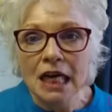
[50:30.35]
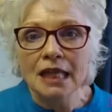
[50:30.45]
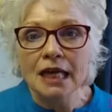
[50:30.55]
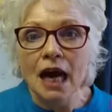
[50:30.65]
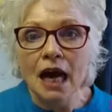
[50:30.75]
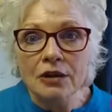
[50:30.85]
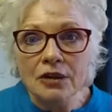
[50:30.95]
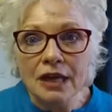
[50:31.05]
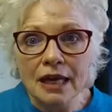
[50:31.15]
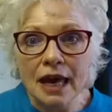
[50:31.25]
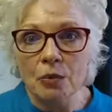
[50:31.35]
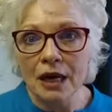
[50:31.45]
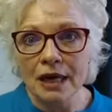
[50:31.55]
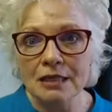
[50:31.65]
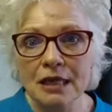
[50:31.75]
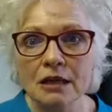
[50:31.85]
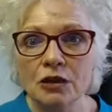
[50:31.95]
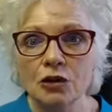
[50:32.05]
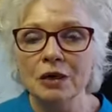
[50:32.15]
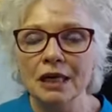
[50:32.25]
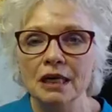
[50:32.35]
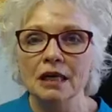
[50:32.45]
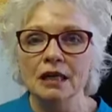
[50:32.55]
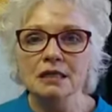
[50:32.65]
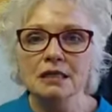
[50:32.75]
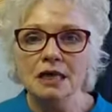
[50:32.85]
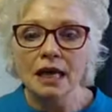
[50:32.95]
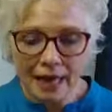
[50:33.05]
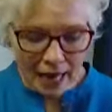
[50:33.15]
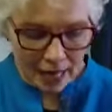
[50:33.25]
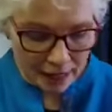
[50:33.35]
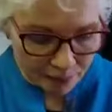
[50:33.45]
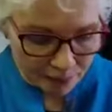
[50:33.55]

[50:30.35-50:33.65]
The other thing I want to tell you is that